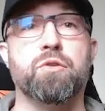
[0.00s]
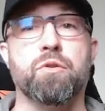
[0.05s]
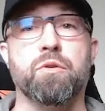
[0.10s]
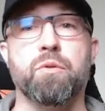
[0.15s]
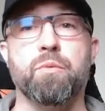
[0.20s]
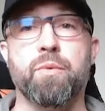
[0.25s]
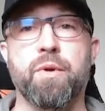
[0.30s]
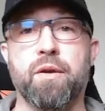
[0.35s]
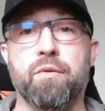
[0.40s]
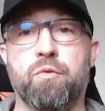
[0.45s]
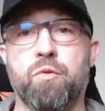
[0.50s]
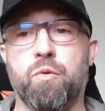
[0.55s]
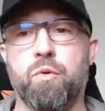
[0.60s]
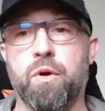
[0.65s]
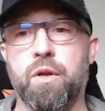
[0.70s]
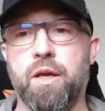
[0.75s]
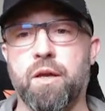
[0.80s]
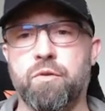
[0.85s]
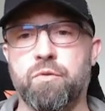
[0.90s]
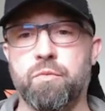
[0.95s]
sure that we have
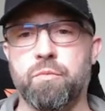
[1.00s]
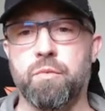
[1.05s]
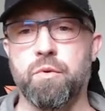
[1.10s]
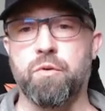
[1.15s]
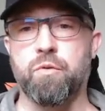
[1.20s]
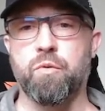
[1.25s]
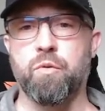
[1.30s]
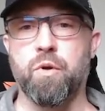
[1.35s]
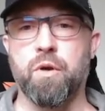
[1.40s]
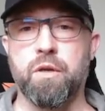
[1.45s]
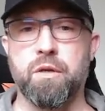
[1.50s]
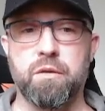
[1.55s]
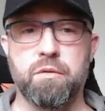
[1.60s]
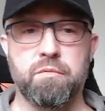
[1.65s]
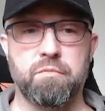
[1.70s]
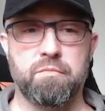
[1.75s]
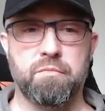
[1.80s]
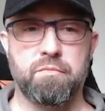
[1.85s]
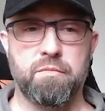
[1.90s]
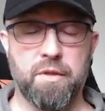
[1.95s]
CRUD, at
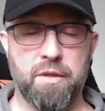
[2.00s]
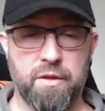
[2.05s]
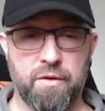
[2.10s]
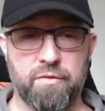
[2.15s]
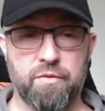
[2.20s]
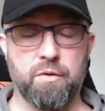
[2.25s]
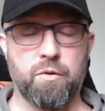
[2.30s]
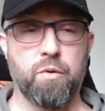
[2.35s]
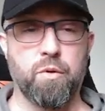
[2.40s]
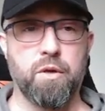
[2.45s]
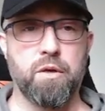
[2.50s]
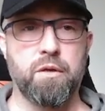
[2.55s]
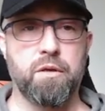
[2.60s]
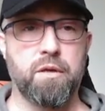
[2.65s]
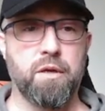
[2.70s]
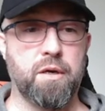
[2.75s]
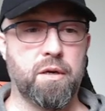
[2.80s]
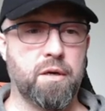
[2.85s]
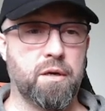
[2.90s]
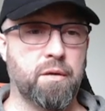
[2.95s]
least the
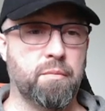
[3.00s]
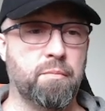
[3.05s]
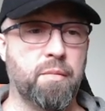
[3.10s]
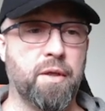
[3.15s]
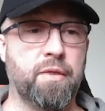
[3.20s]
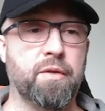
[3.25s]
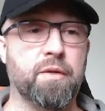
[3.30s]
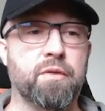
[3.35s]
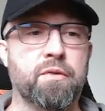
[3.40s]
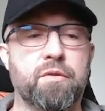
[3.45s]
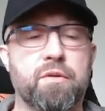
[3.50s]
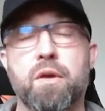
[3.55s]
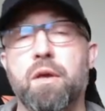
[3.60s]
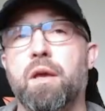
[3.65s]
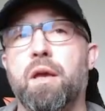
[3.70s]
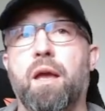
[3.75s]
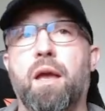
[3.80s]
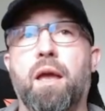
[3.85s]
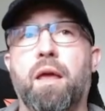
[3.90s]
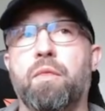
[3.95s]
CRUD methods,
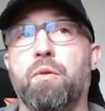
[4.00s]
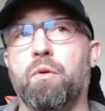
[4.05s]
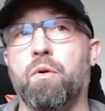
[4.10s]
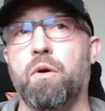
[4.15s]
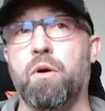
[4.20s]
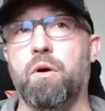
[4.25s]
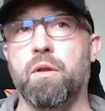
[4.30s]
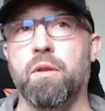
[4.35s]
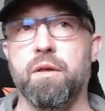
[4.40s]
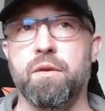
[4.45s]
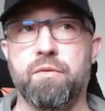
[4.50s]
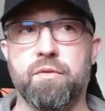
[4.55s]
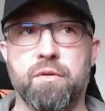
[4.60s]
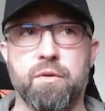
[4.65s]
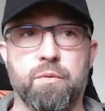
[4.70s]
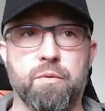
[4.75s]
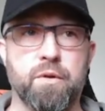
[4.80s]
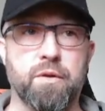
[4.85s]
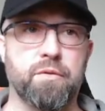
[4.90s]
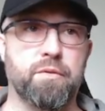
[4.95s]
and they're all
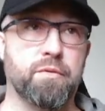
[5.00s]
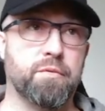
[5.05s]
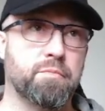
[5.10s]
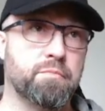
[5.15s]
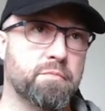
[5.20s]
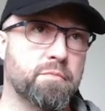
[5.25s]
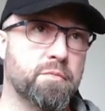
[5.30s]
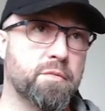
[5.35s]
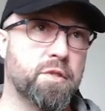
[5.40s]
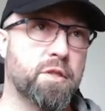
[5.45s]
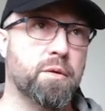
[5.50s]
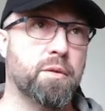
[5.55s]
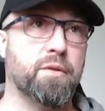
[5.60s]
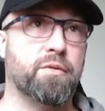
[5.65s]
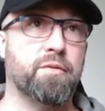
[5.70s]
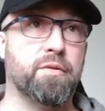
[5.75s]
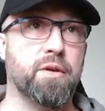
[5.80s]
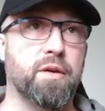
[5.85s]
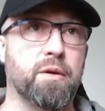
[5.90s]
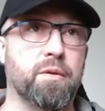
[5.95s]
asynchronous. So
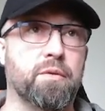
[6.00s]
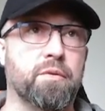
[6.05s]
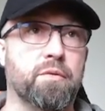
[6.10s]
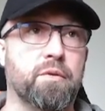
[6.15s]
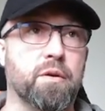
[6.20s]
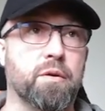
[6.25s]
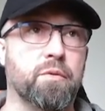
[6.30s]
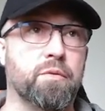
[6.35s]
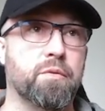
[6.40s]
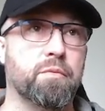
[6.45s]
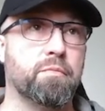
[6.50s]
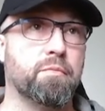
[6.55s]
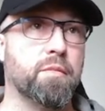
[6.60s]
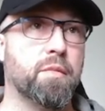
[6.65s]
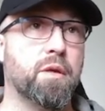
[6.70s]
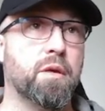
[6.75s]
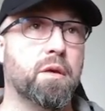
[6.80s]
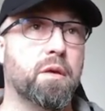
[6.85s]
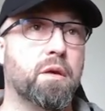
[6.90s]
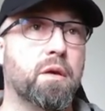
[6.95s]
let's see how this goes.
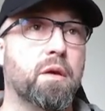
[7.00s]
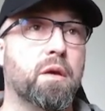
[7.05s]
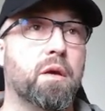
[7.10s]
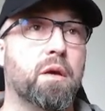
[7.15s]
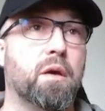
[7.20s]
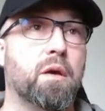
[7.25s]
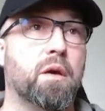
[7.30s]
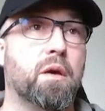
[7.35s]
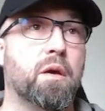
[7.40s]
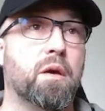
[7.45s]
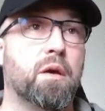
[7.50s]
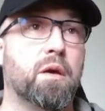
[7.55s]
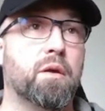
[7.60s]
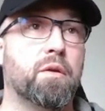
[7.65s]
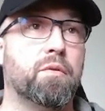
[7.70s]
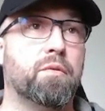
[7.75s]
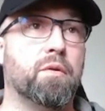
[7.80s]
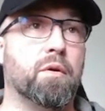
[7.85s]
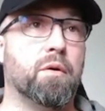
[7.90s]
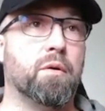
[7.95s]

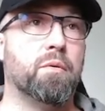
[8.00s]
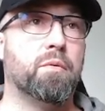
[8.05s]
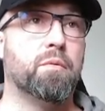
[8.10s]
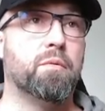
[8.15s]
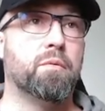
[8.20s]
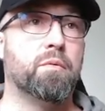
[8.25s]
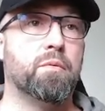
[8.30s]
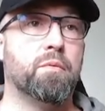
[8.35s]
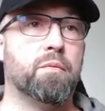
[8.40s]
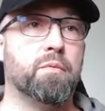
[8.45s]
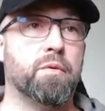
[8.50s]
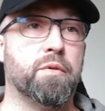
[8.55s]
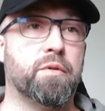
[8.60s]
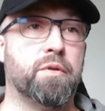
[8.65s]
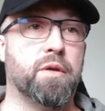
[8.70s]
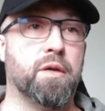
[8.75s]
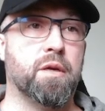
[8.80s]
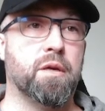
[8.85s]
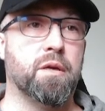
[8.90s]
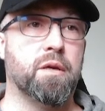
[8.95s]
So we'll
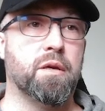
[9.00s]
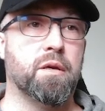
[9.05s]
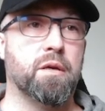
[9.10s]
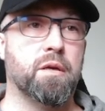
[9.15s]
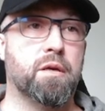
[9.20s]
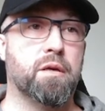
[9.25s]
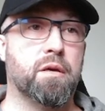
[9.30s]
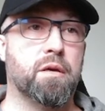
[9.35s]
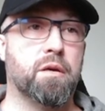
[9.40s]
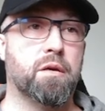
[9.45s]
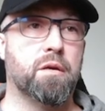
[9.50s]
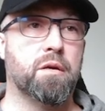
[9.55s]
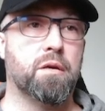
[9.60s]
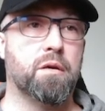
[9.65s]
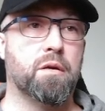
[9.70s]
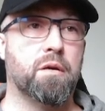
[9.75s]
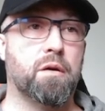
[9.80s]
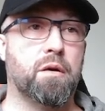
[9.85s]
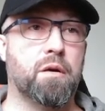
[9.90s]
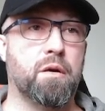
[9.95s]
take
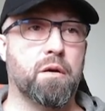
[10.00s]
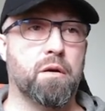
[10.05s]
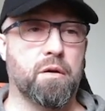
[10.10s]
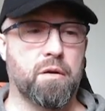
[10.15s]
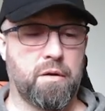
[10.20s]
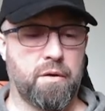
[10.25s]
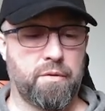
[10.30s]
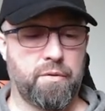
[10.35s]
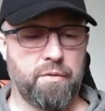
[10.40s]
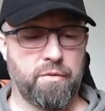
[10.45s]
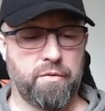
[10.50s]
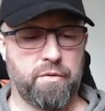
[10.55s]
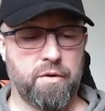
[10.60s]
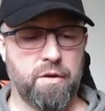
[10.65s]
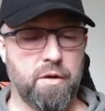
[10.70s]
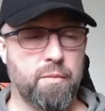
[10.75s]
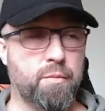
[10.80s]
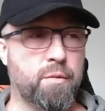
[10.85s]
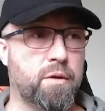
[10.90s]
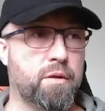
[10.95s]
our authors
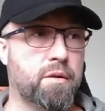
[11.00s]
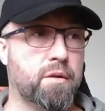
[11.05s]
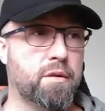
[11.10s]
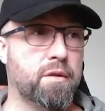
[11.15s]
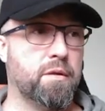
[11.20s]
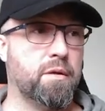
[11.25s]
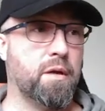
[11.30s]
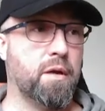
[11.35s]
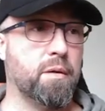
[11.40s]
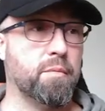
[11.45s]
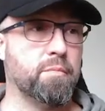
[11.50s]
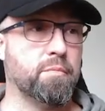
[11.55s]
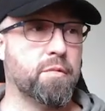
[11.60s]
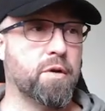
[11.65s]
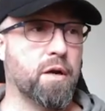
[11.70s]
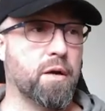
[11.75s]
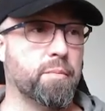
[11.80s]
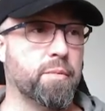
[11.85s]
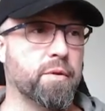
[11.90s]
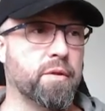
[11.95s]
table. I'm
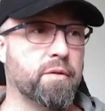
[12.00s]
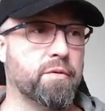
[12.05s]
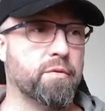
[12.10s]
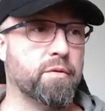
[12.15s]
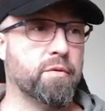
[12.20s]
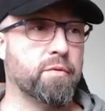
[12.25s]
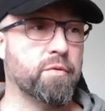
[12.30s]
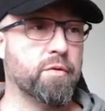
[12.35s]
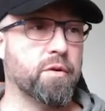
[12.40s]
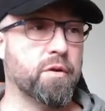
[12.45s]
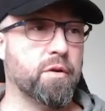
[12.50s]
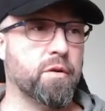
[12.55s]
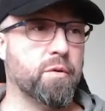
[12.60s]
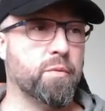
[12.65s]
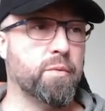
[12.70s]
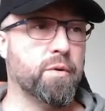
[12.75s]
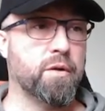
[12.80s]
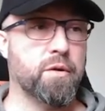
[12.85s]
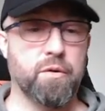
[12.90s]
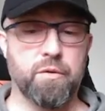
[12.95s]
copying this over in a new
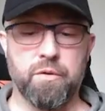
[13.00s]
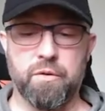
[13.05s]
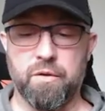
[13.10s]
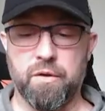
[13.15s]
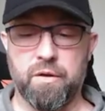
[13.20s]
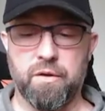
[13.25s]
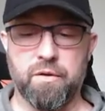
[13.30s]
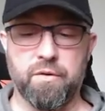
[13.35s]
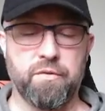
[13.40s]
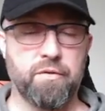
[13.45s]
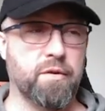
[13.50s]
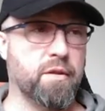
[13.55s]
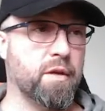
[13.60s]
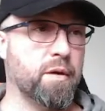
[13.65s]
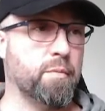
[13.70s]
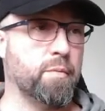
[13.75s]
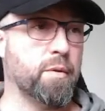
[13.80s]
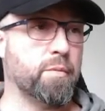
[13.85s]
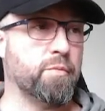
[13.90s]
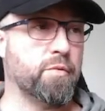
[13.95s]
window. You're not going to see that,
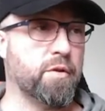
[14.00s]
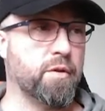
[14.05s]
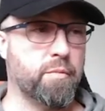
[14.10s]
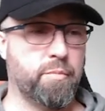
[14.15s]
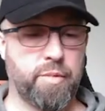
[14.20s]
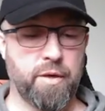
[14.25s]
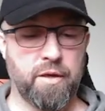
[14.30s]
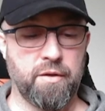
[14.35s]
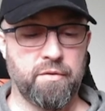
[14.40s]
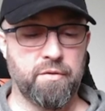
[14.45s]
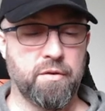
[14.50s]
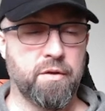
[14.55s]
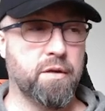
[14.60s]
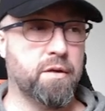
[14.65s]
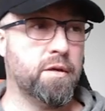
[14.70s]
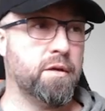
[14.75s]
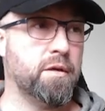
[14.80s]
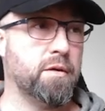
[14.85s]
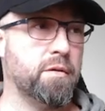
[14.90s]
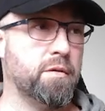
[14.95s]
but I'm just going to paste it
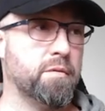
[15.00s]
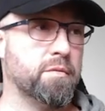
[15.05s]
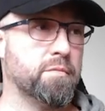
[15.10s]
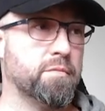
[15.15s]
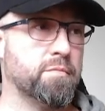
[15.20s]
in here.